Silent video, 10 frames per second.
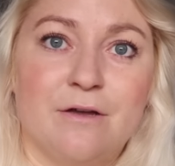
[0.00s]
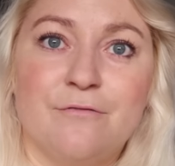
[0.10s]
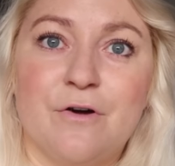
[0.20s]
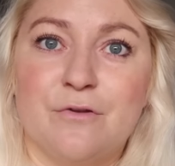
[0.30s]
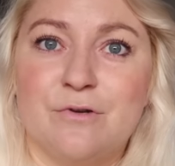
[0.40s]

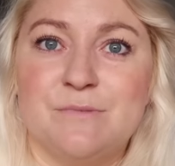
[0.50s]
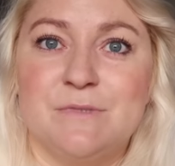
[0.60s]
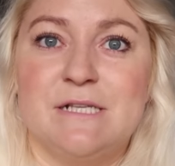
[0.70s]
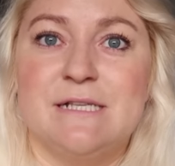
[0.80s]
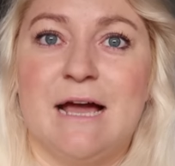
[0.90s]
Father
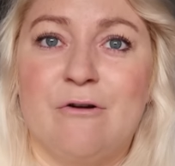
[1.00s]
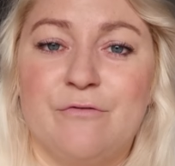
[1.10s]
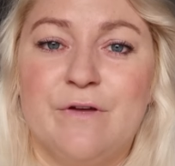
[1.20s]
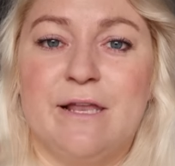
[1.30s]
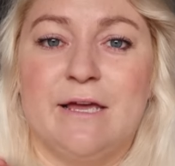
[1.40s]
Christmas's
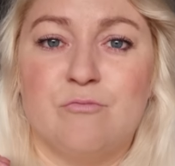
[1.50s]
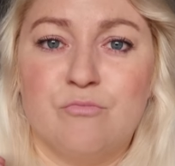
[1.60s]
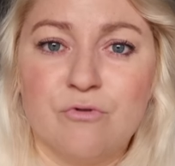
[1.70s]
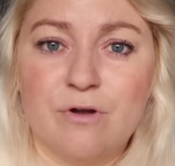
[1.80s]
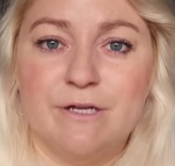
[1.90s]
outfit, like
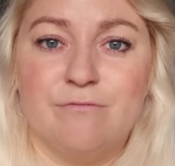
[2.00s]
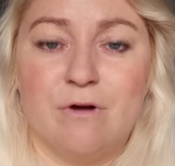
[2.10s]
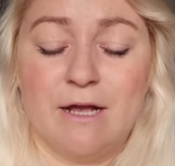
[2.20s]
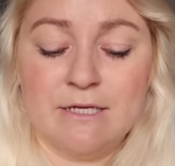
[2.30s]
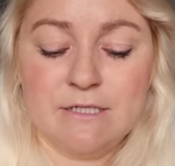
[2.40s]
bright
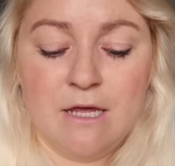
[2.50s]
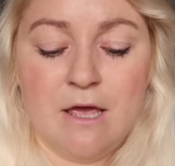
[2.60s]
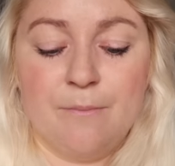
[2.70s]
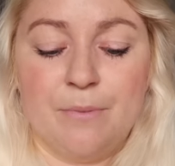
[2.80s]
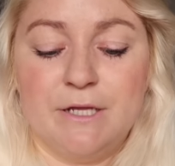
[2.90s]
red,
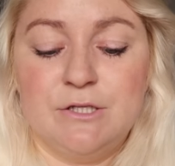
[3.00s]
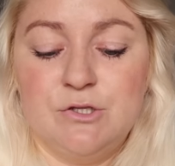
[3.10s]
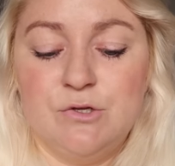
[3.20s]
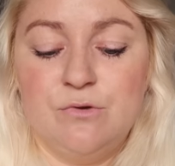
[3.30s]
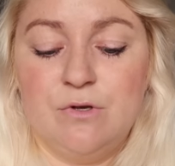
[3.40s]
but I
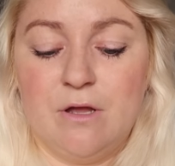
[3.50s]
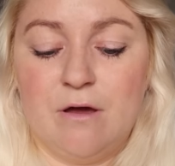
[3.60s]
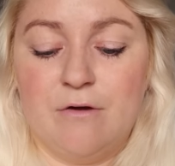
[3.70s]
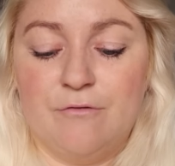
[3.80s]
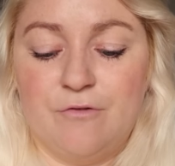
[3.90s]
do
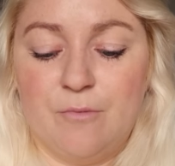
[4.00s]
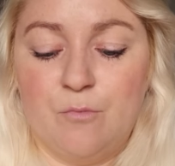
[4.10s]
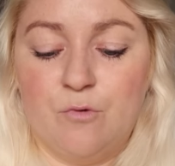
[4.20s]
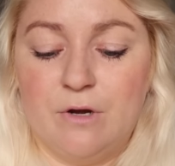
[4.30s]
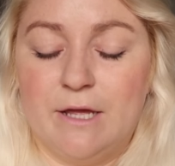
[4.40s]
love
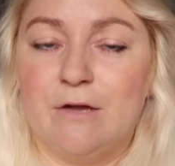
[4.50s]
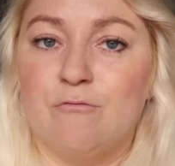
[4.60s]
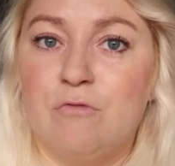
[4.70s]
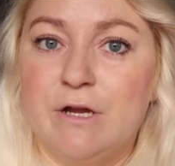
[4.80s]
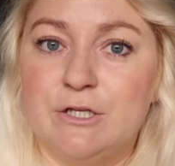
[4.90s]
more like
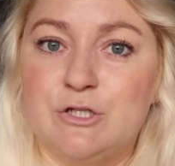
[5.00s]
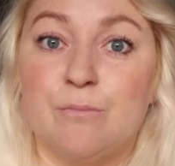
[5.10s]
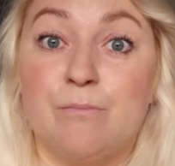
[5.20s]
rich